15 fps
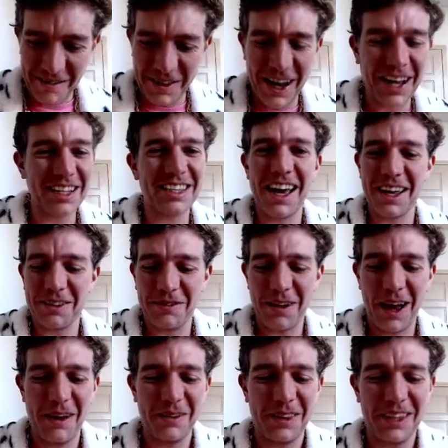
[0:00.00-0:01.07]
I'm not
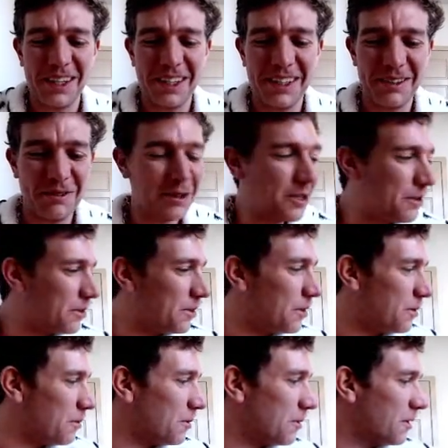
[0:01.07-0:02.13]
satisfied with these. We're doing
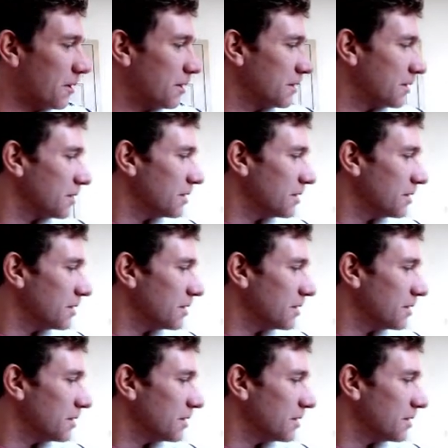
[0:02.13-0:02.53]
two more.